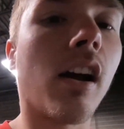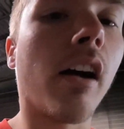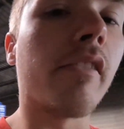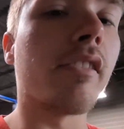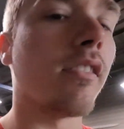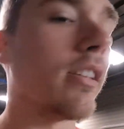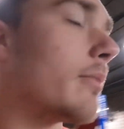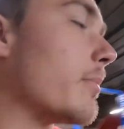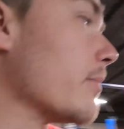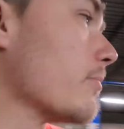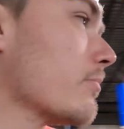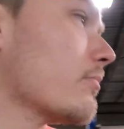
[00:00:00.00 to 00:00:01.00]
Obviously I'm
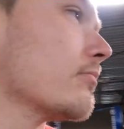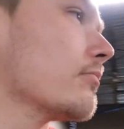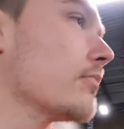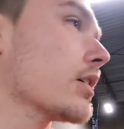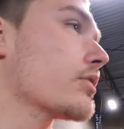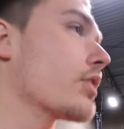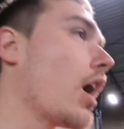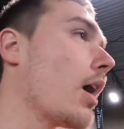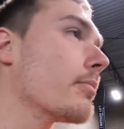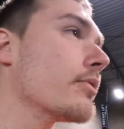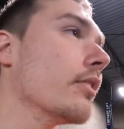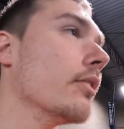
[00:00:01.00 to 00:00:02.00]
at my
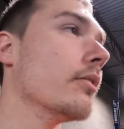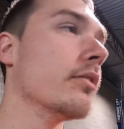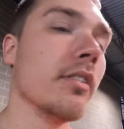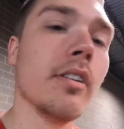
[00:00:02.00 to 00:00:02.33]
shop, so